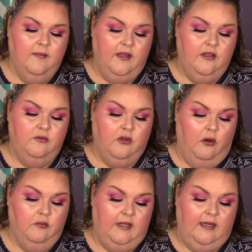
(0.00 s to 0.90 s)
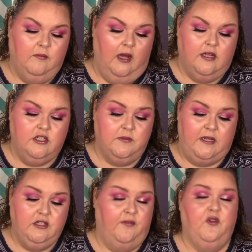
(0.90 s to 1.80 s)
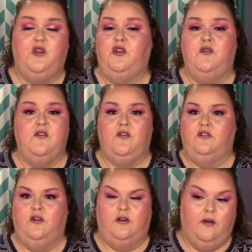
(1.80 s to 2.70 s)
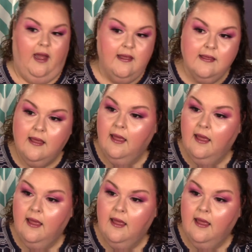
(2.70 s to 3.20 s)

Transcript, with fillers: but you don't need much, especially if you're gonna use this on your under eyes.